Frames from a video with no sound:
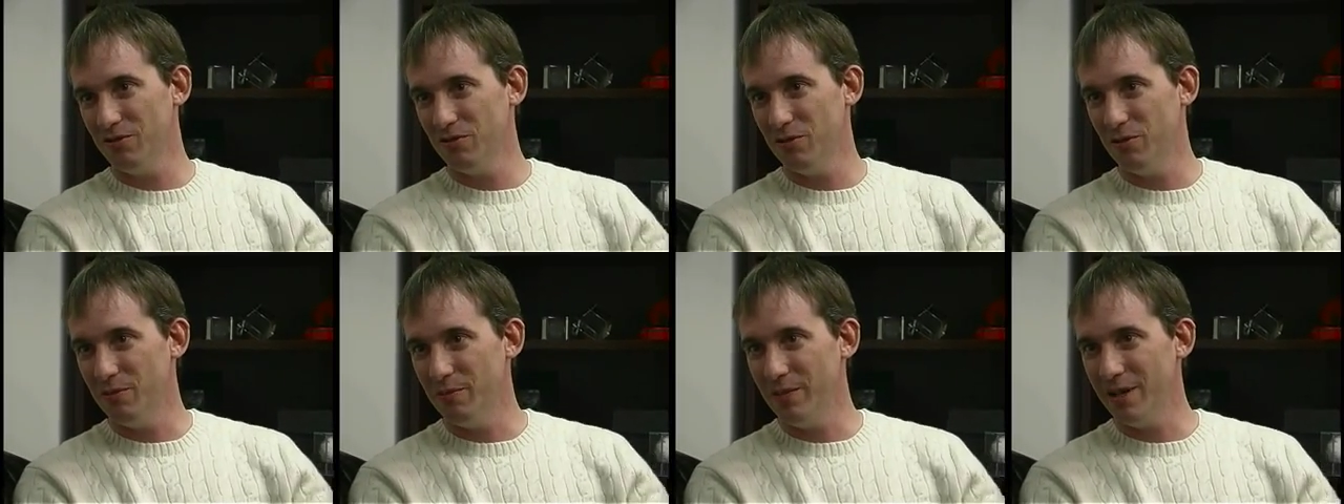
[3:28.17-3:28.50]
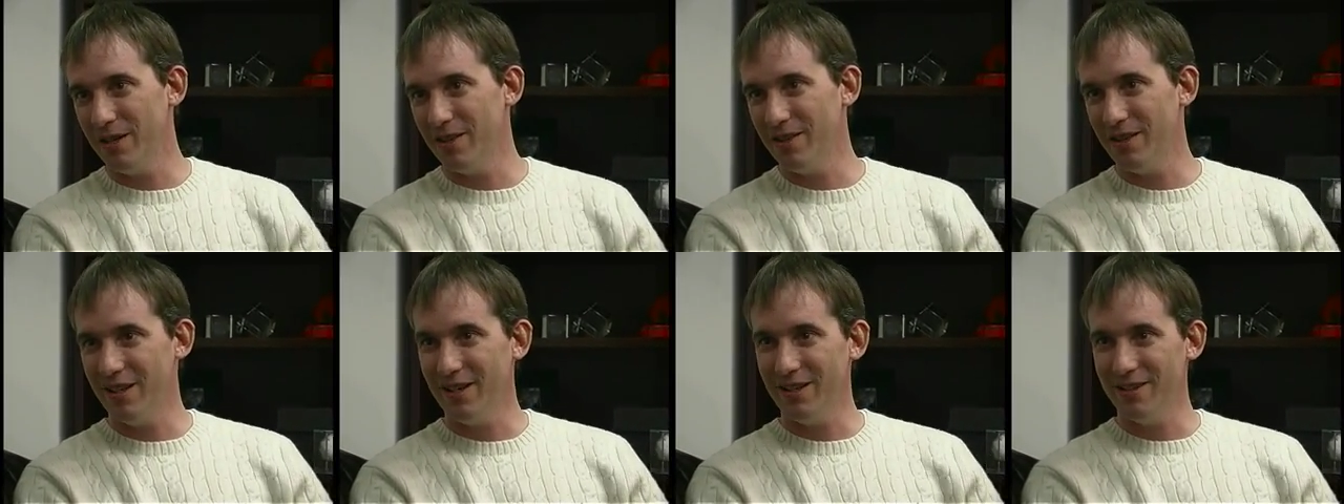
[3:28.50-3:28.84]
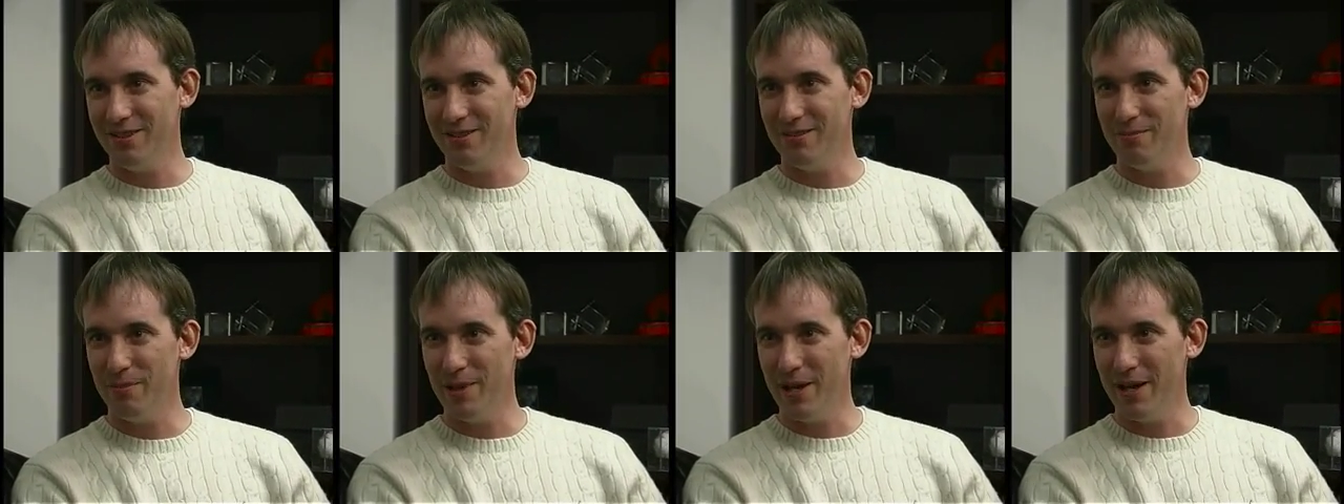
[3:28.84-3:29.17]
will make that
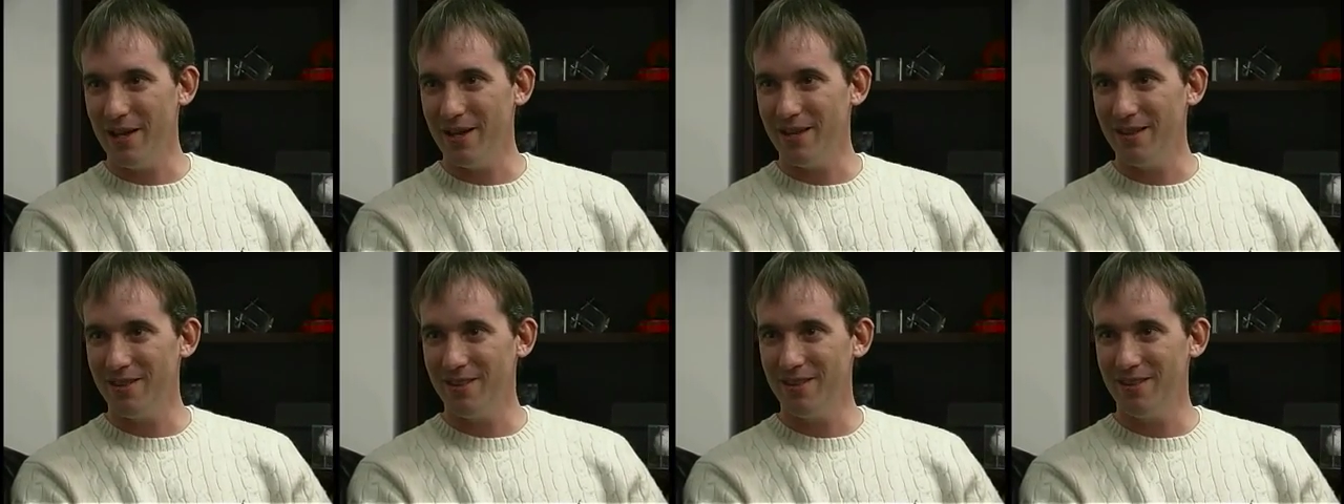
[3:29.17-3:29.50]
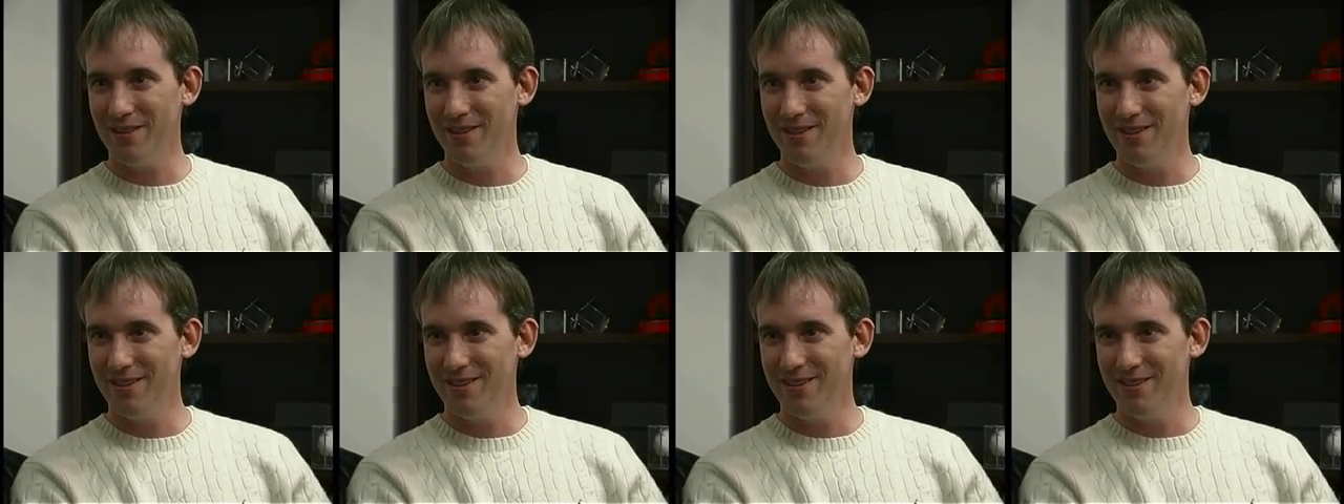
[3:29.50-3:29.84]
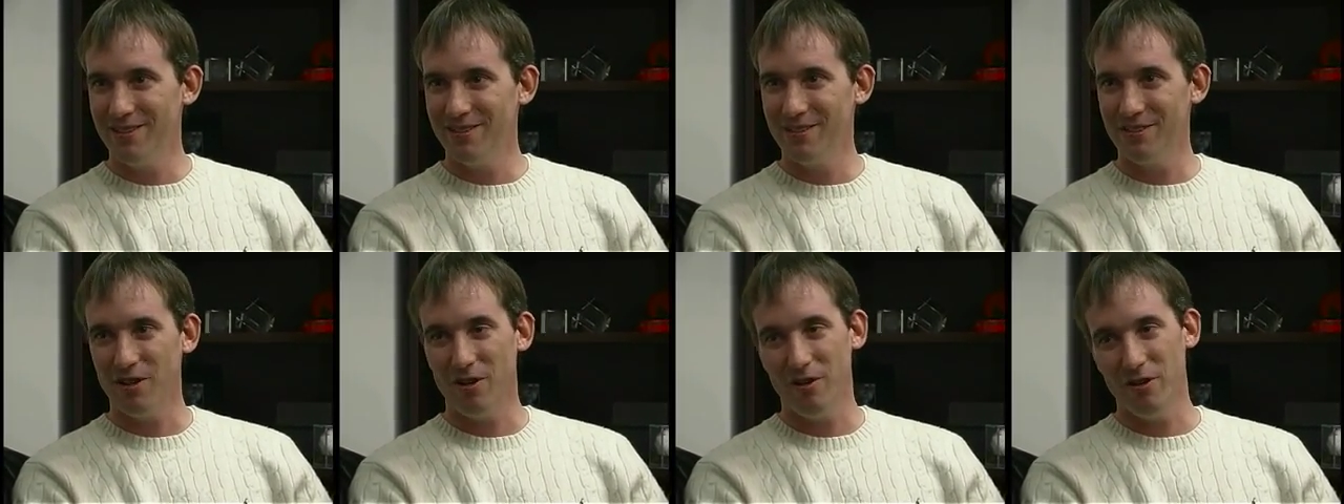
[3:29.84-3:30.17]

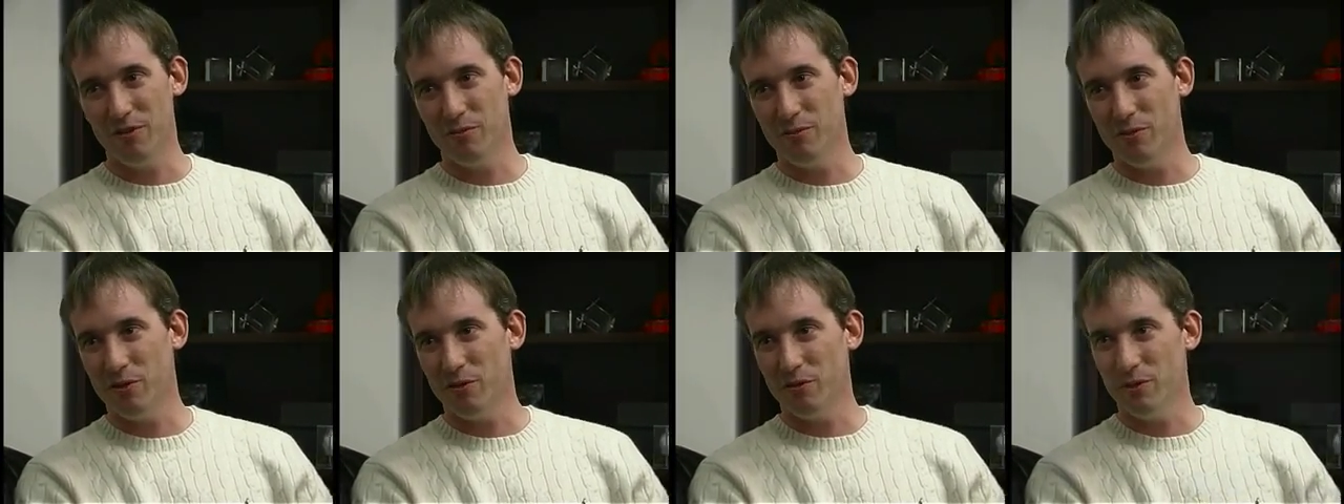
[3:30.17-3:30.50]
path all the more